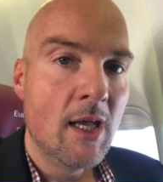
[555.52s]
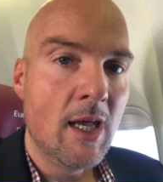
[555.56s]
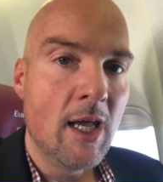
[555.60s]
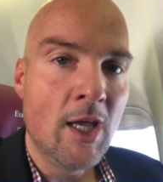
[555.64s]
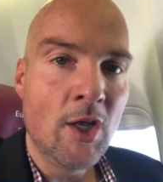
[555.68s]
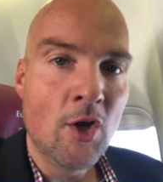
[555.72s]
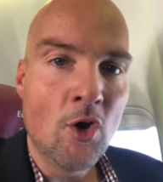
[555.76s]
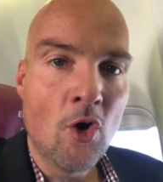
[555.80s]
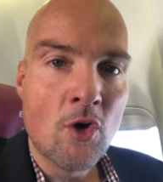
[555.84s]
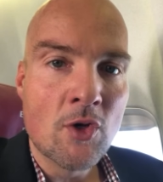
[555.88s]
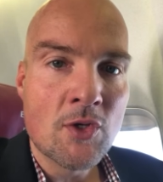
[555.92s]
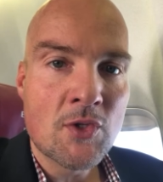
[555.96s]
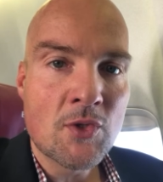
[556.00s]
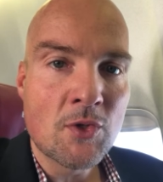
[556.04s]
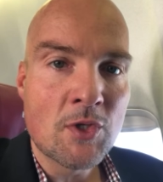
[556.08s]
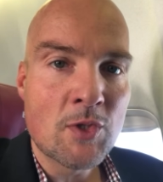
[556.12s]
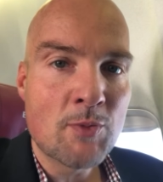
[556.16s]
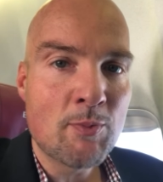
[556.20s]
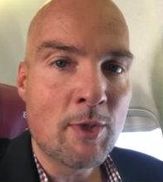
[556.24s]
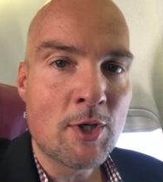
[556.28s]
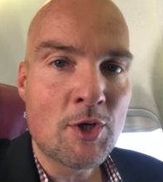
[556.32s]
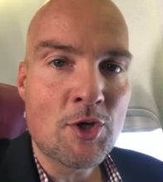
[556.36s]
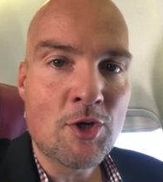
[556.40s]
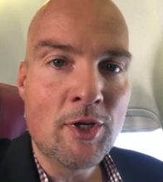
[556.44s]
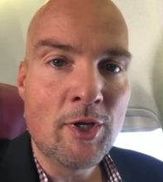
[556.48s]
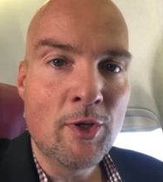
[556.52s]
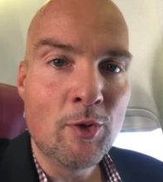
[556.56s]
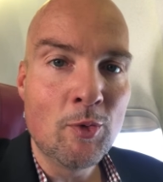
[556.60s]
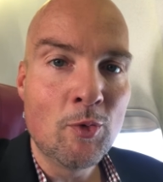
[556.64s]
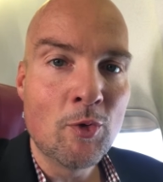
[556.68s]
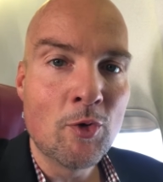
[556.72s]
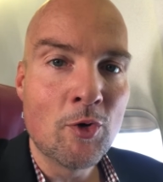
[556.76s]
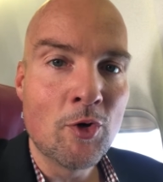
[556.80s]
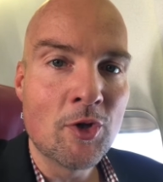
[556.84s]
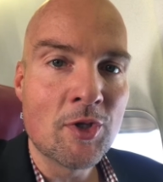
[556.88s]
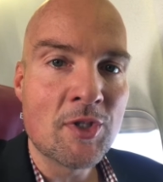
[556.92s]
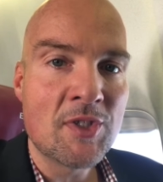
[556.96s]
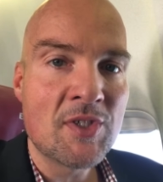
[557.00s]
and also especially you
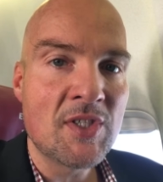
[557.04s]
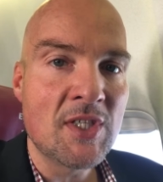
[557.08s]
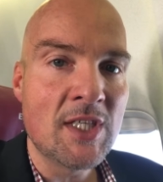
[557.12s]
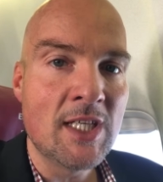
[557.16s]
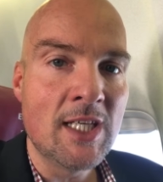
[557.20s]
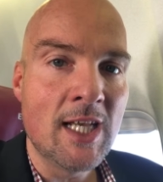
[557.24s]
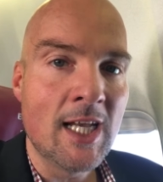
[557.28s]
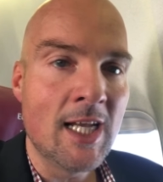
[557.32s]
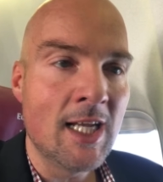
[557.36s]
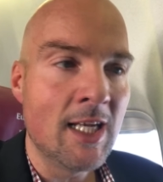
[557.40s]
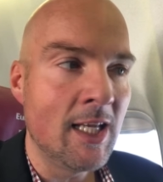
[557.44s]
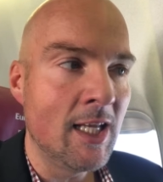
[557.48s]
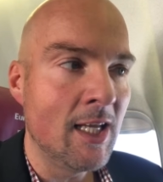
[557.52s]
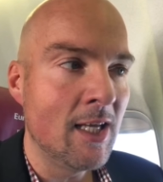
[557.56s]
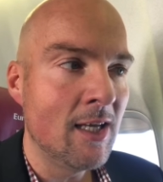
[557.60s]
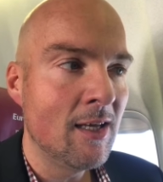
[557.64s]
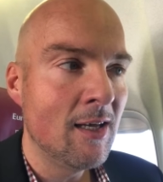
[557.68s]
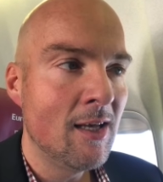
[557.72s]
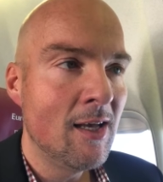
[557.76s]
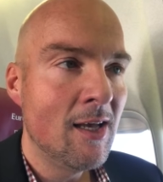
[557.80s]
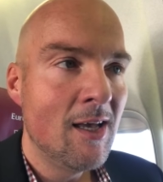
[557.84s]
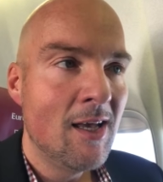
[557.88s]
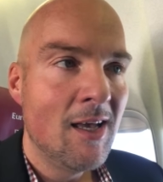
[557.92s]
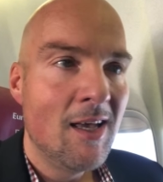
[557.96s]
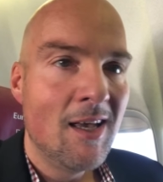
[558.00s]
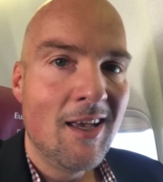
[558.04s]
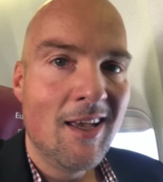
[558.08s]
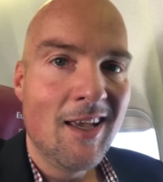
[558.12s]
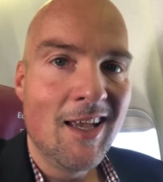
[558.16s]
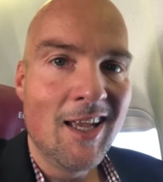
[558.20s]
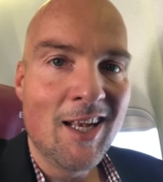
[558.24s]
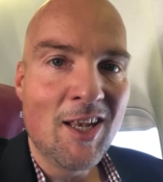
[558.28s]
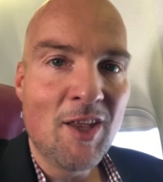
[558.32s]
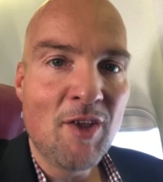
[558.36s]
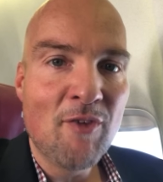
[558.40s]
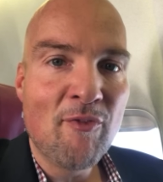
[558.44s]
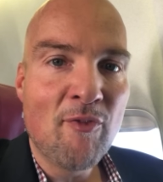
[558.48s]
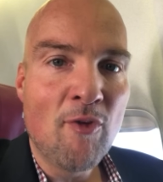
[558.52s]
do not see
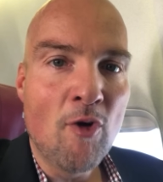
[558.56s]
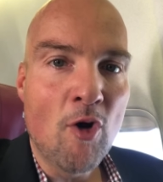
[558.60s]
any